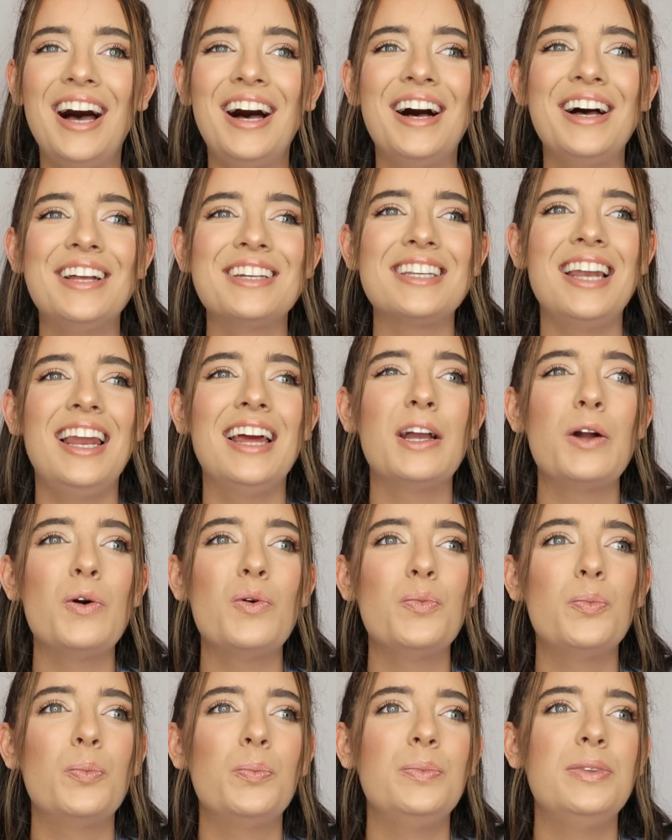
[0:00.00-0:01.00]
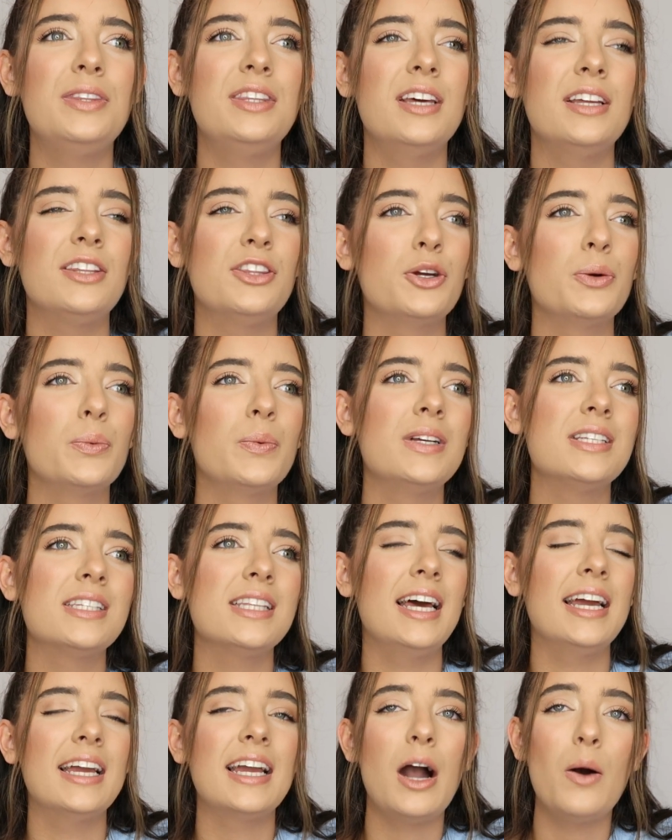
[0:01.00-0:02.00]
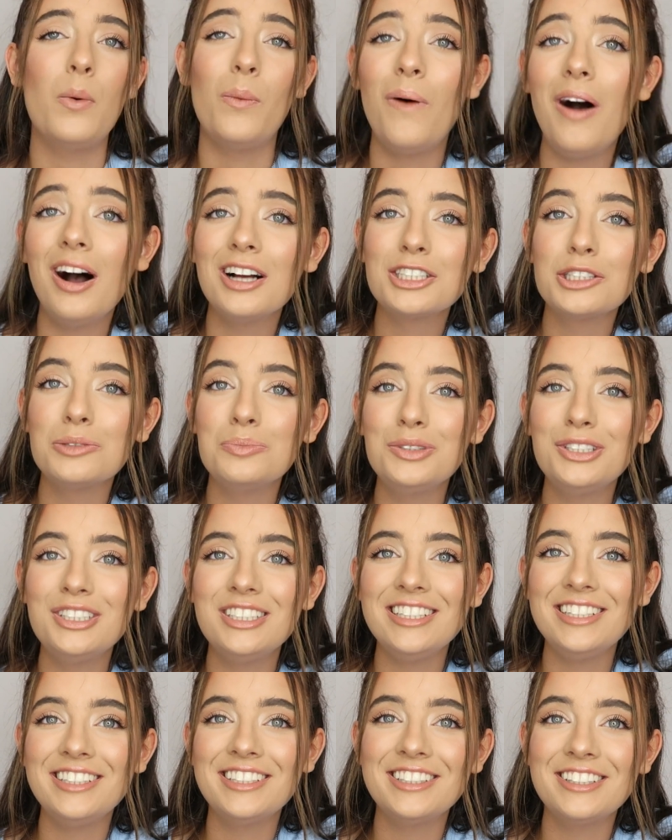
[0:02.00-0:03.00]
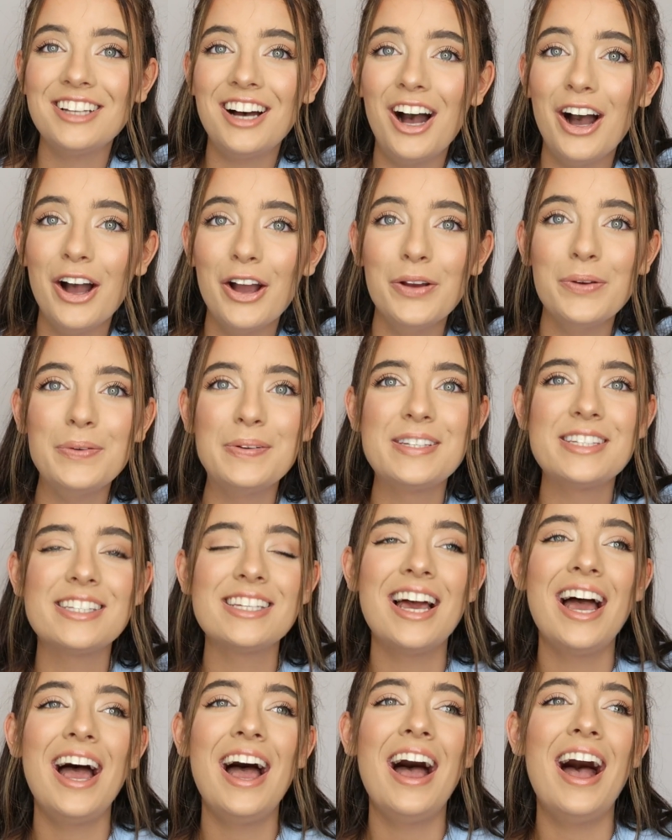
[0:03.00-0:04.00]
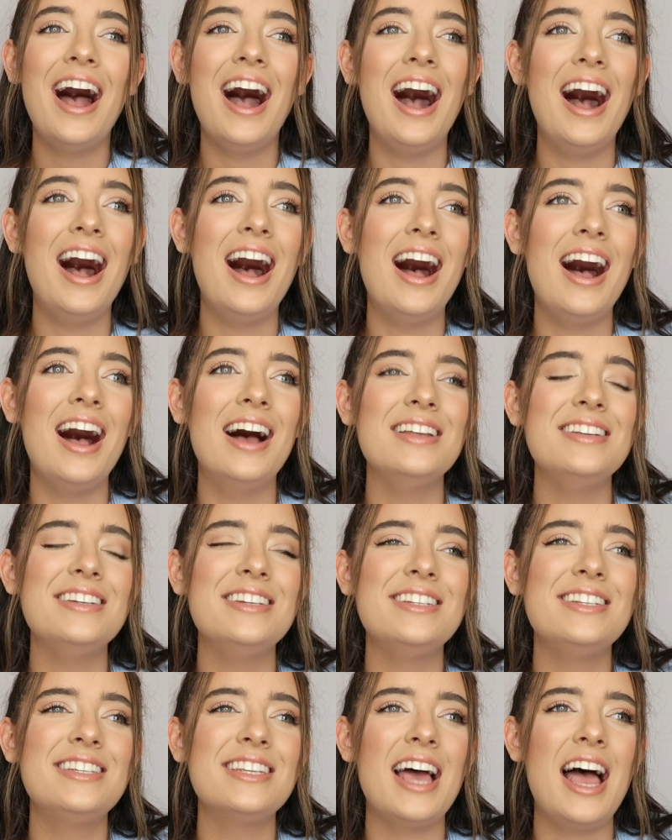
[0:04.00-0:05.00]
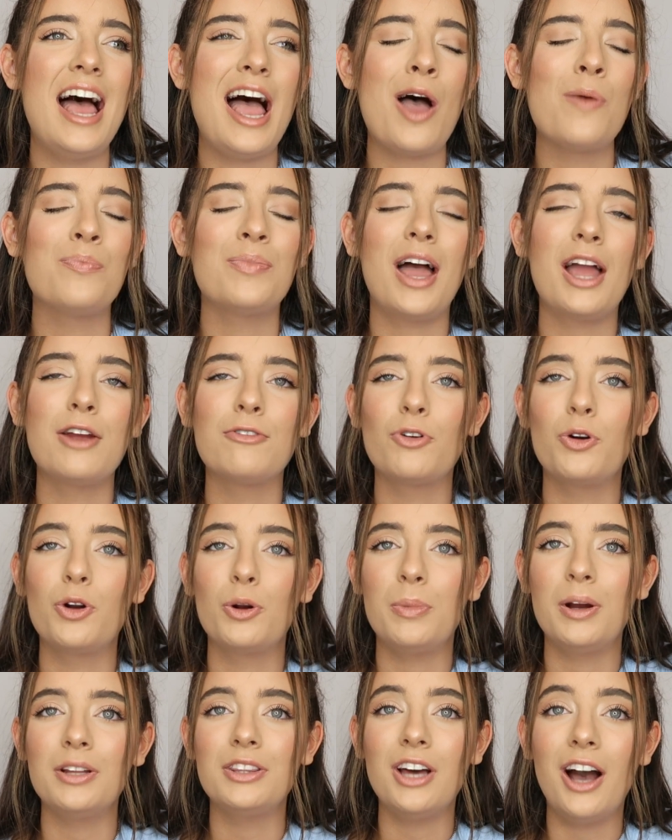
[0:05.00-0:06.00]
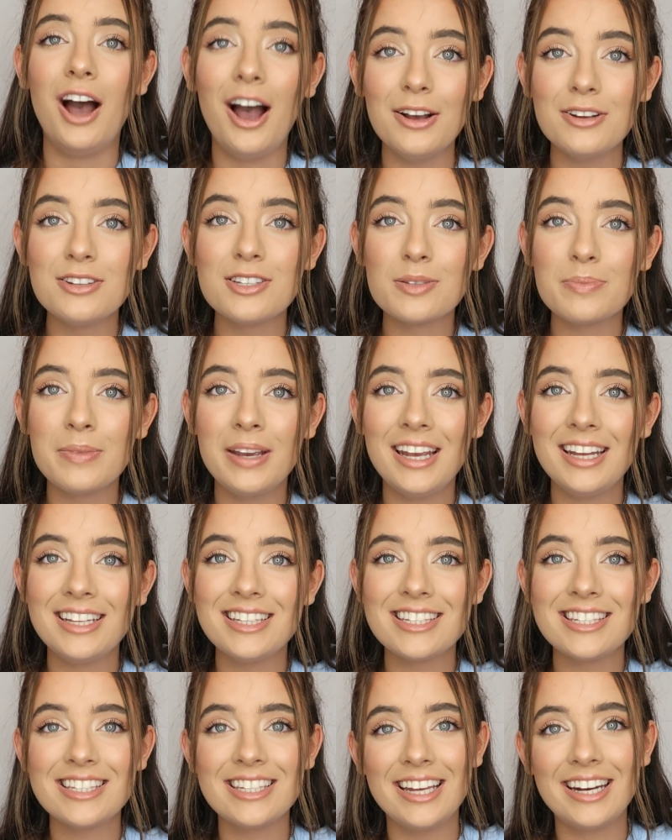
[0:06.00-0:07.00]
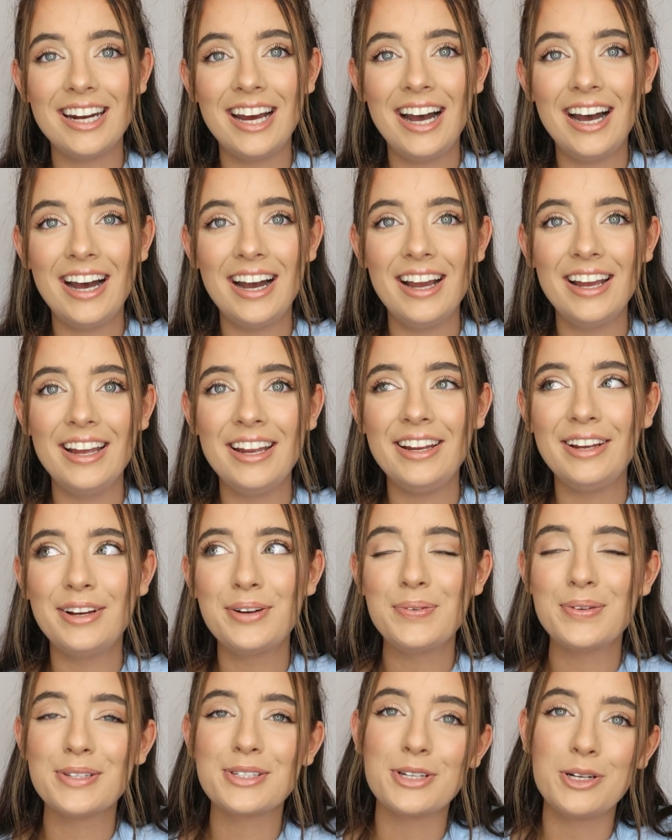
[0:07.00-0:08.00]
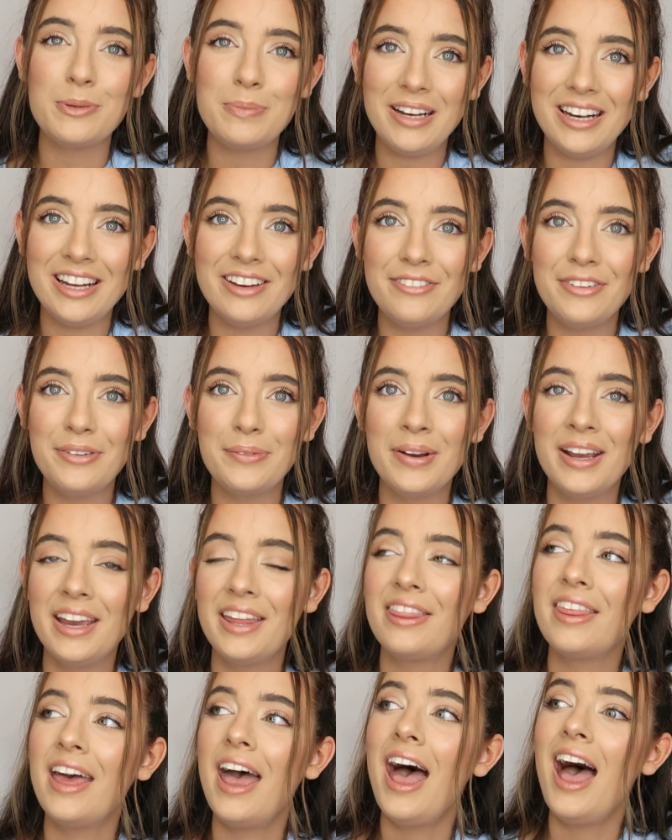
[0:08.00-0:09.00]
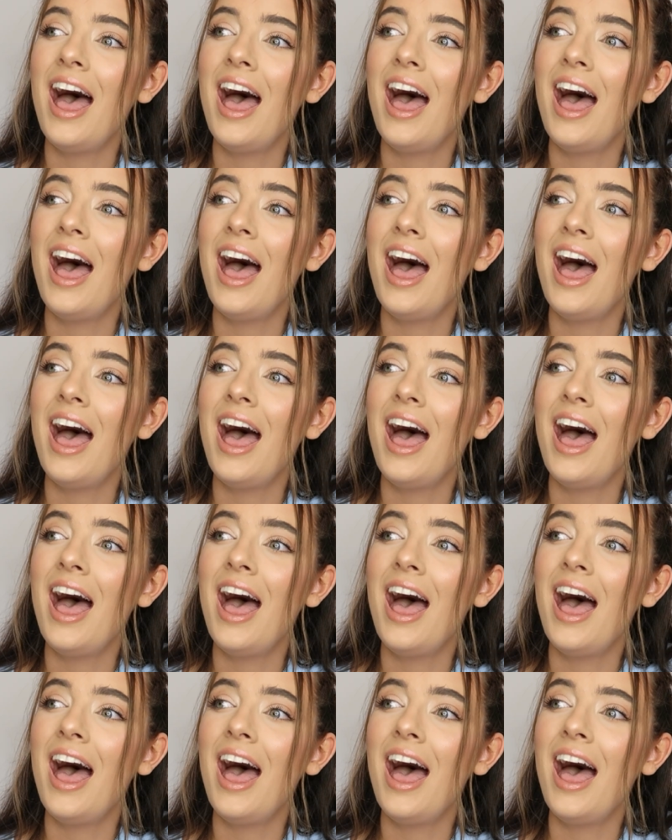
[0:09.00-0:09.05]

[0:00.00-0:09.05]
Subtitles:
and like that there was like a washing machine in the house, and I wrote about the housemates that I was going to be living with,